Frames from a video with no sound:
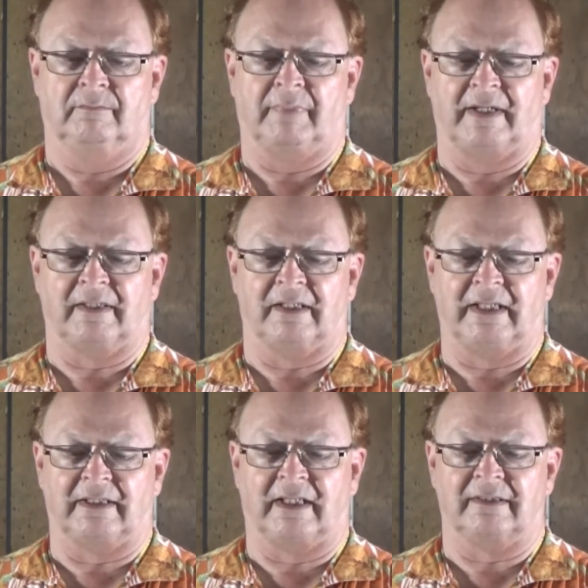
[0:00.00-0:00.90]
By the
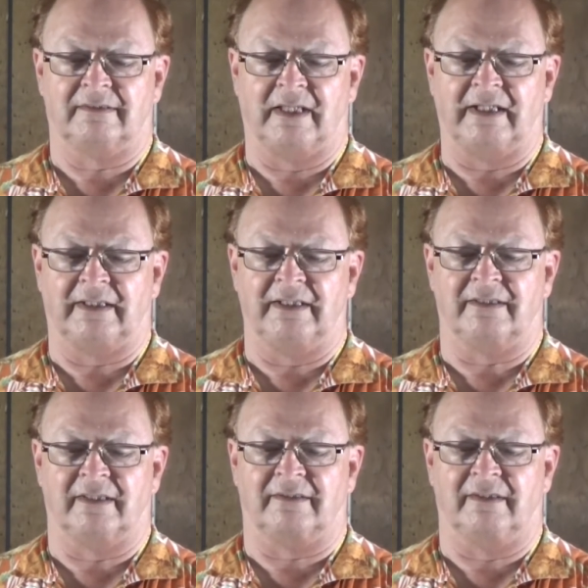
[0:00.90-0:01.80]
late
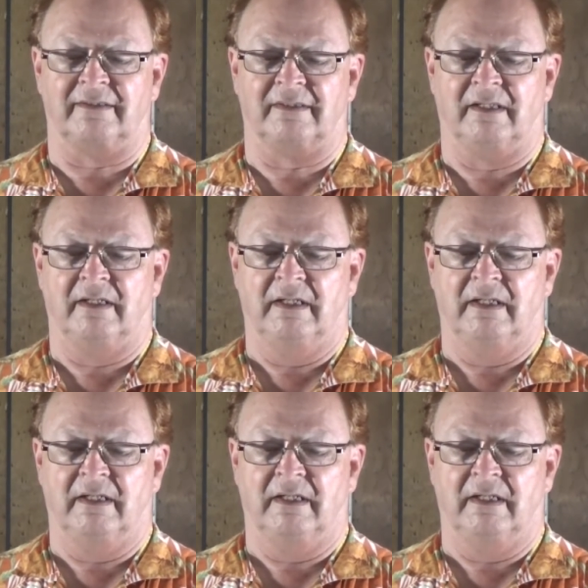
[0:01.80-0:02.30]
1860s,